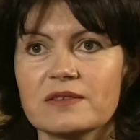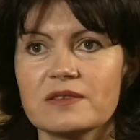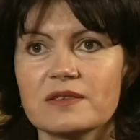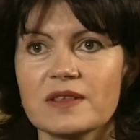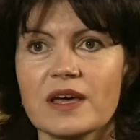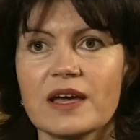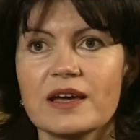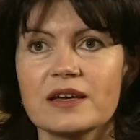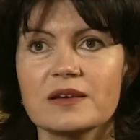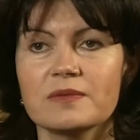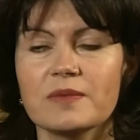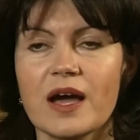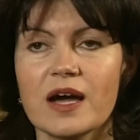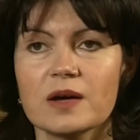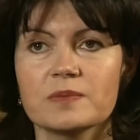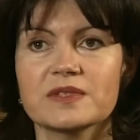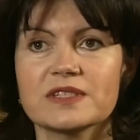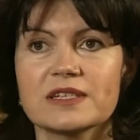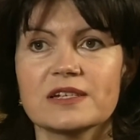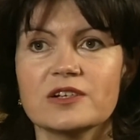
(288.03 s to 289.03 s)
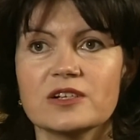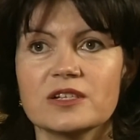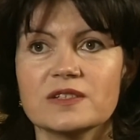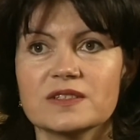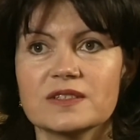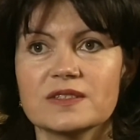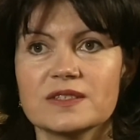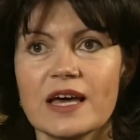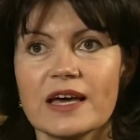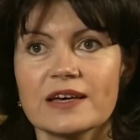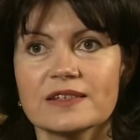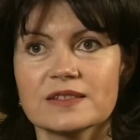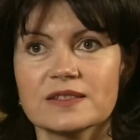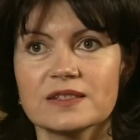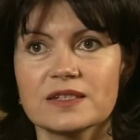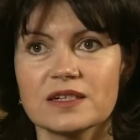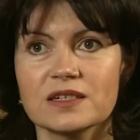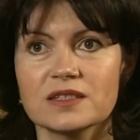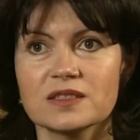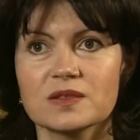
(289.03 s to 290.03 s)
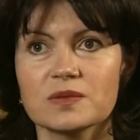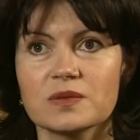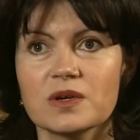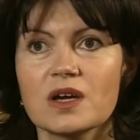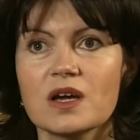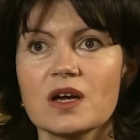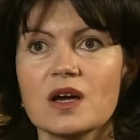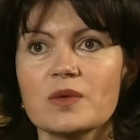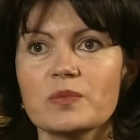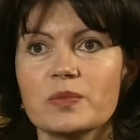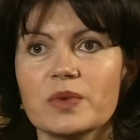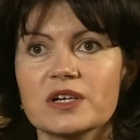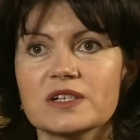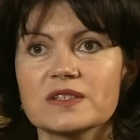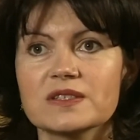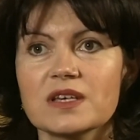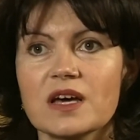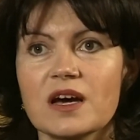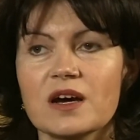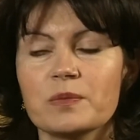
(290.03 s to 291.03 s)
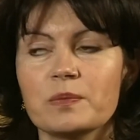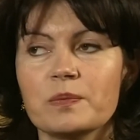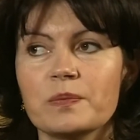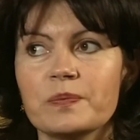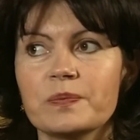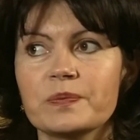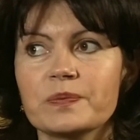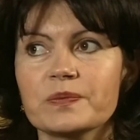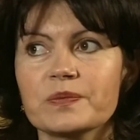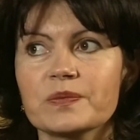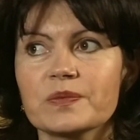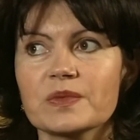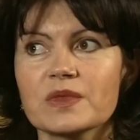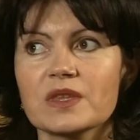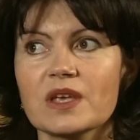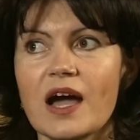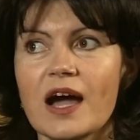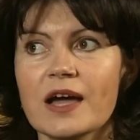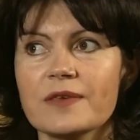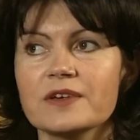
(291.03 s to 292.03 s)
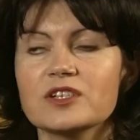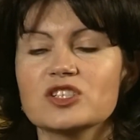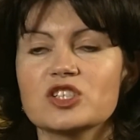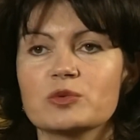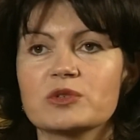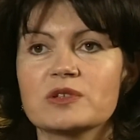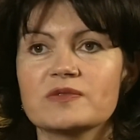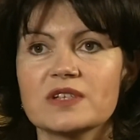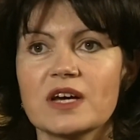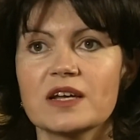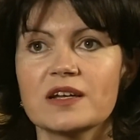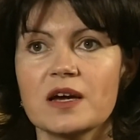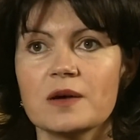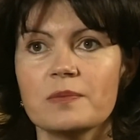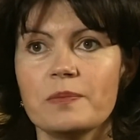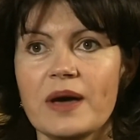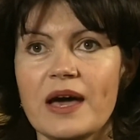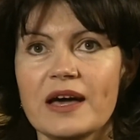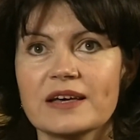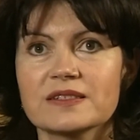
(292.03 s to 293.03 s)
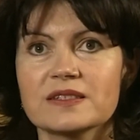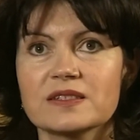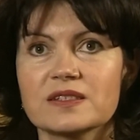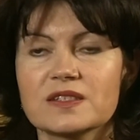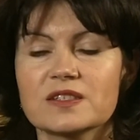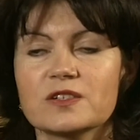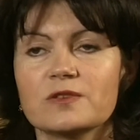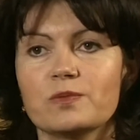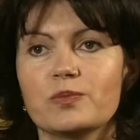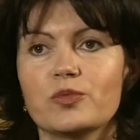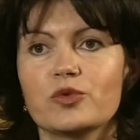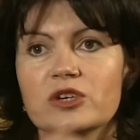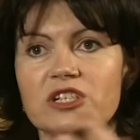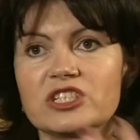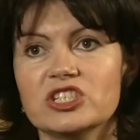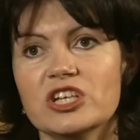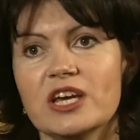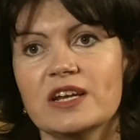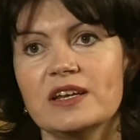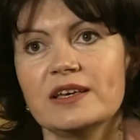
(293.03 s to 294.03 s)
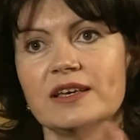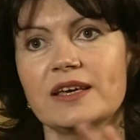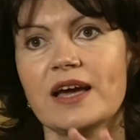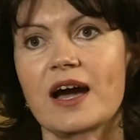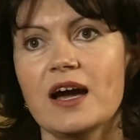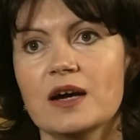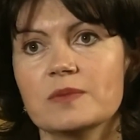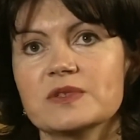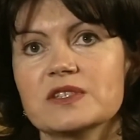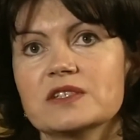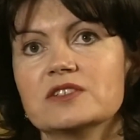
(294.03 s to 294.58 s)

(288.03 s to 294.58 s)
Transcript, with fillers: that they absolutely detested, but um, I think she would have done her best to sort of bridge any gaps.